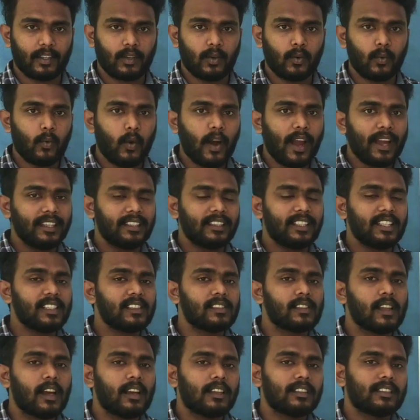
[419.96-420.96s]
Why
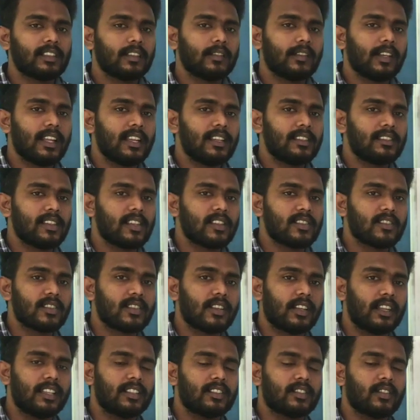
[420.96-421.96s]
this
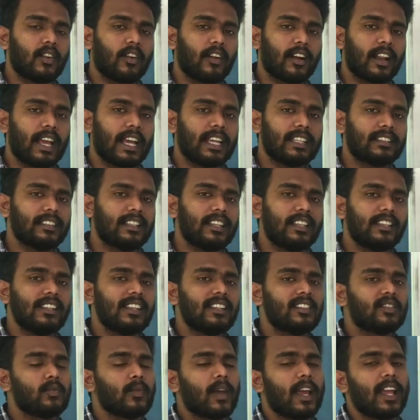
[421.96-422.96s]
civilization is known as
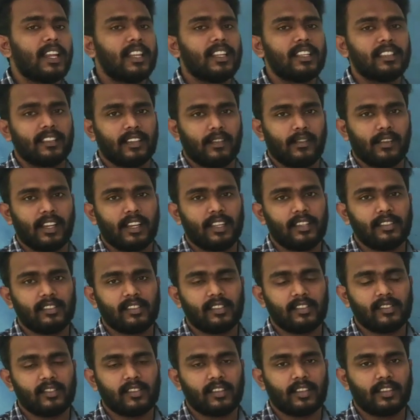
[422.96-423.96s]
Indus Valley
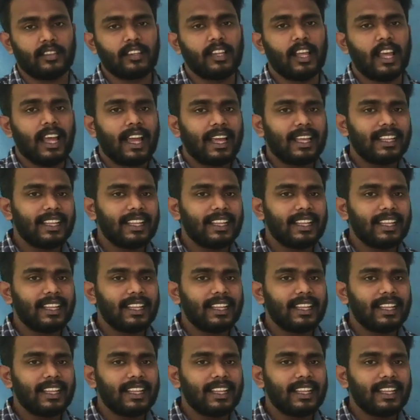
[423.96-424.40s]
civilization?